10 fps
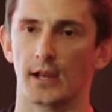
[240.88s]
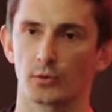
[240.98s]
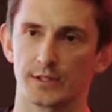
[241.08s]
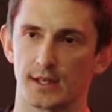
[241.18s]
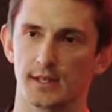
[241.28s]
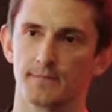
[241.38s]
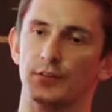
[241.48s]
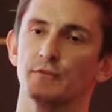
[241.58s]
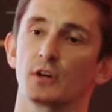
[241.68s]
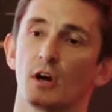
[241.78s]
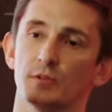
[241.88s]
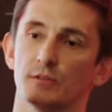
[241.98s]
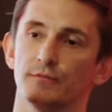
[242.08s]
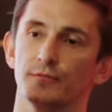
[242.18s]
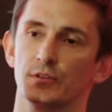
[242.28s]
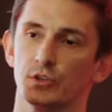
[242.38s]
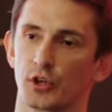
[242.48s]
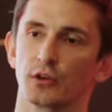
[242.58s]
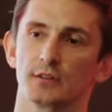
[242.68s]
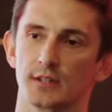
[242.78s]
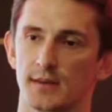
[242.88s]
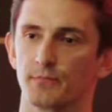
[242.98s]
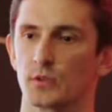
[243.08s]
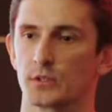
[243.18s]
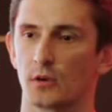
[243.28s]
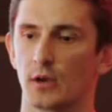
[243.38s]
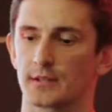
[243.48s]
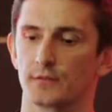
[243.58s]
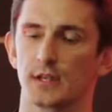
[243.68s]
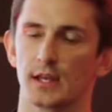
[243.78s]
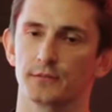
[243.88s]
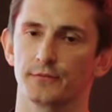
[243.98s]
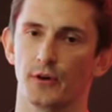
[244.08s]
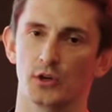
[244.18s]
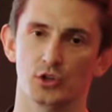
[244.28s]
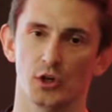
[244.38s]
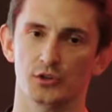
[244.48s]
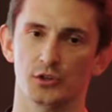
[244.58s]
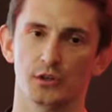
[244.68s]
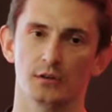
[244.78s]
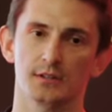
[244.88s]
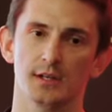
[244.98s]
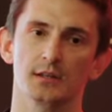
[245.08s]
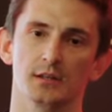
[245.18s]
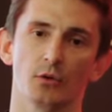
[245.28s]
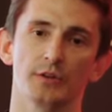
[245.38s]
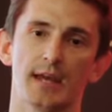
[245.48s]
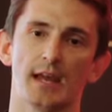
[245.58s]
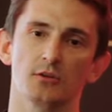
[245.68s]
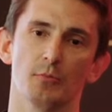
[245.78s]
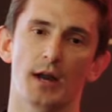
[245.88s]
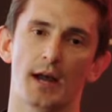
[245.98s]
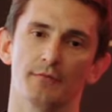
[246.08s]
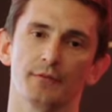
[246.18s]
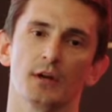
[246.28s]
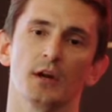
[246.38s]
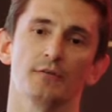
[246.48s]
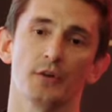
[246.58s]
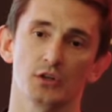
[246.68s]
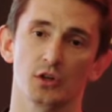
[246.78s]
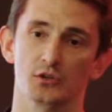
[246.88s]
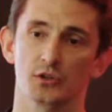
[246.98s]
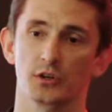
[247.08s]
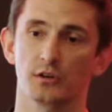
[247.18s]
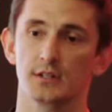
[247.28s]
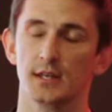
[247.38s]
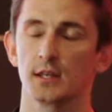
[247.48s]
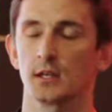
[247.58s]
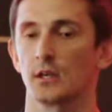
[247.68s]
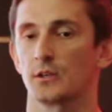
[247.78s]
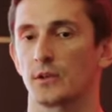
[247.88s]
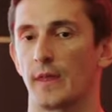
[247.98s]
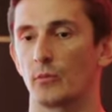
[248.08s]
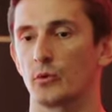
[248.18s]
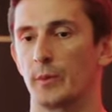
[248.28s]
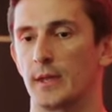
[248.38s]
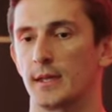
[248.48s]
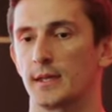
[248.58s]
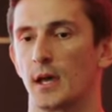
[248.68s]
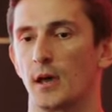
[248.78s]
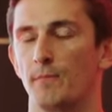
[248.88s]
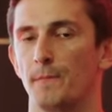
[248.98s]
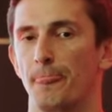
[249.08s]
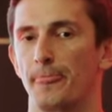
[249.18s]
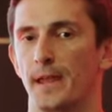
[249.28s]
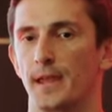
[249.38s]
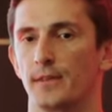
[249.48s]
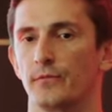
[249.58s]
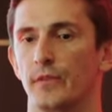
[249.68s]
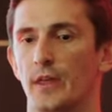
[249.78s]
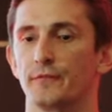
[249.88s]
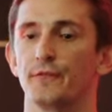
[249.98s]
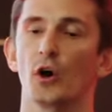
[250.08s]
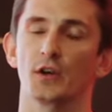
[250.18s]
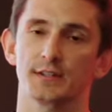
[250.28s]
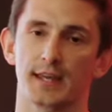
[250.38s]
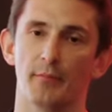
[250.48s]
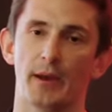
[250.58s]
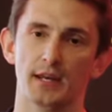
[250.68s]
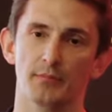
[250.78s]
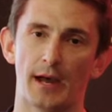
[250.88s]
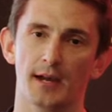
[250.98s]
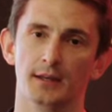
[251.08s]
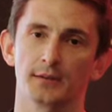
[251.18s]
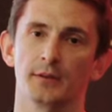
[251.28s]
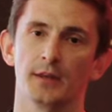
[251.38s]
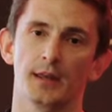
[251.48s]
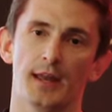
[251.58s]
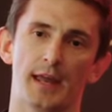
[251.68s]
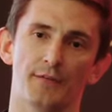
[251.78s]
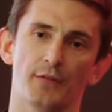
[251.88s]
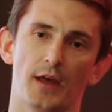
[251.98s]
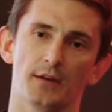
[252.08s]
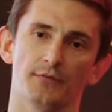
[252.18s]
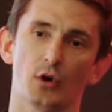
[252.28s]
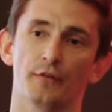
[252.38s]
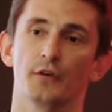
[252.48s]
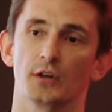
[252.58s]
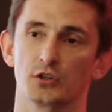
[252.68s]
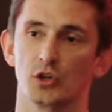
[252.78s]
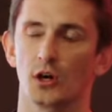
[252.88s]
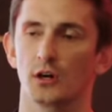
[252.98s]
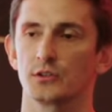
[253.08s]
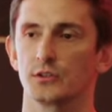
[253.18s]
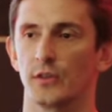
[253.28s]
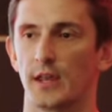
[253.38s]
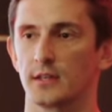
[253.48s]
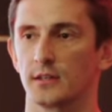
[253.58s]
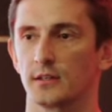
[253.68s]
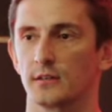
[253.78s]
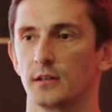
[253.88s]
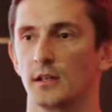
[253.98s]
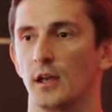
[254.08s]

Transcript: equity, different types of security. So as I've said, first charge security. So on debt, you might have first charge security. So that would be they're the first to get paid back. If they've got a first charge, they can